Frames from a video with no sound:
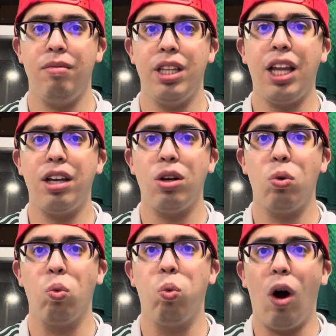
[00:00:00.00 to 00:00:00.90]
Like,
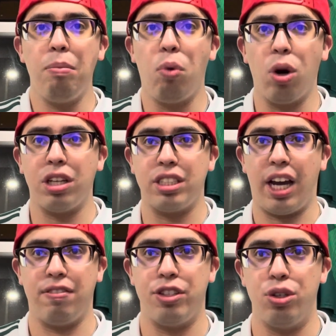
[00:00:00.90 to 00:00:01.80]
what more does he
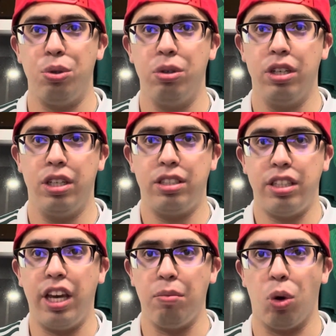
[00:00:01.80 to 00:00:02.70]
have to do to
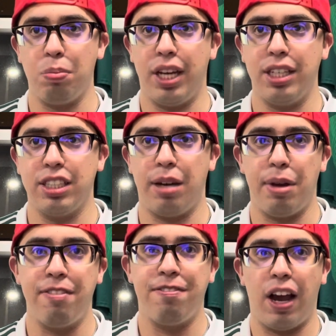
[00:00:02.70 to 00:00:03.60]
get more playing time
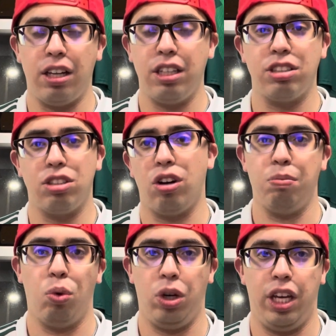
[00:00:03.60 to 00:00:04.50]
and finally start in
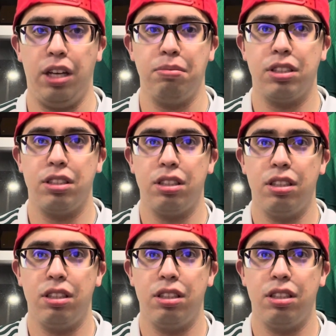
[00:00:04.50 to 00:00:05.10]
more games?